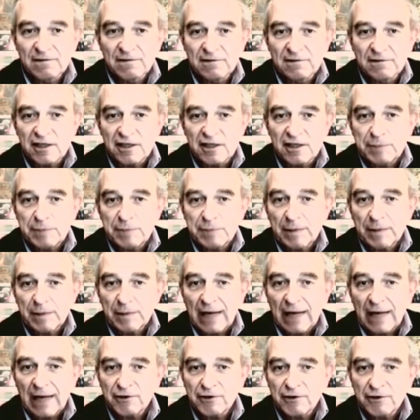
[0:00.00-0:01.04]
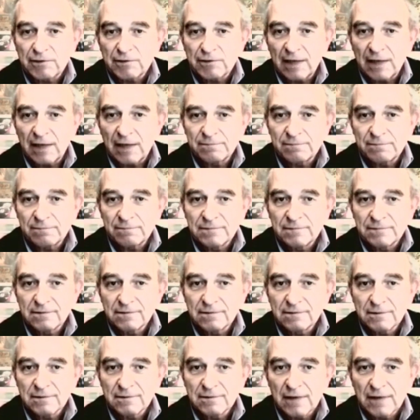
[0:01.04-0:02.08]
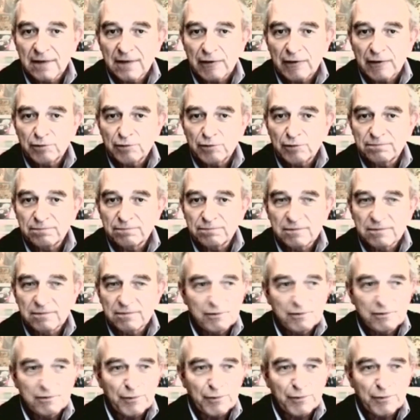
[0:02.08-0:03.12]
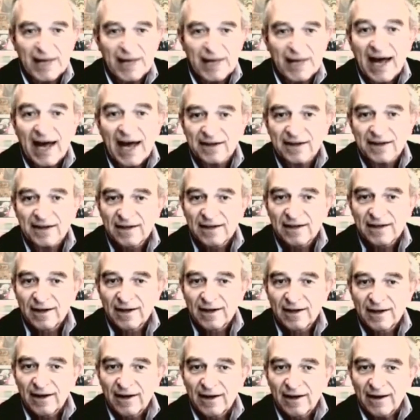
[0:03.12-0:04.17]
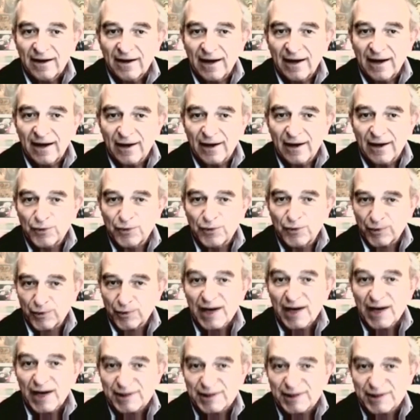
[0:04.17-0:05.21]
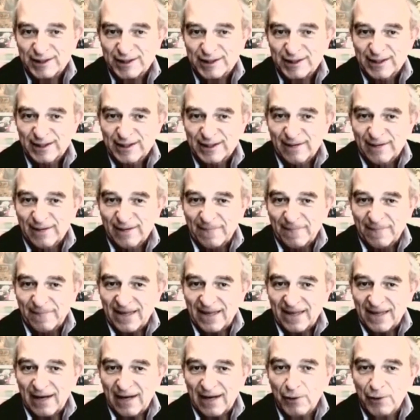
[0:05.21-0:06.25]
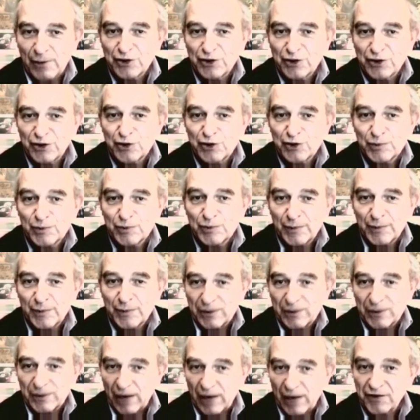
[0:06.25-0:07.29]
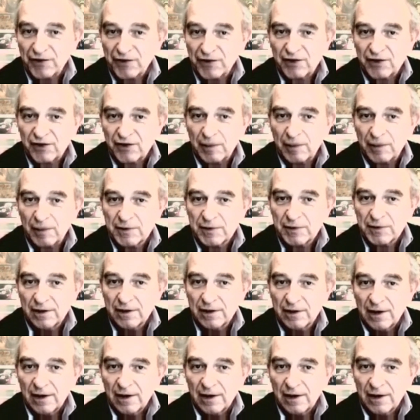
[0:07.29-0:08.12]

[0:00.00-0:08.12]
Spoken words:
teach people how to react to the crisis and what to do when the crisis comes,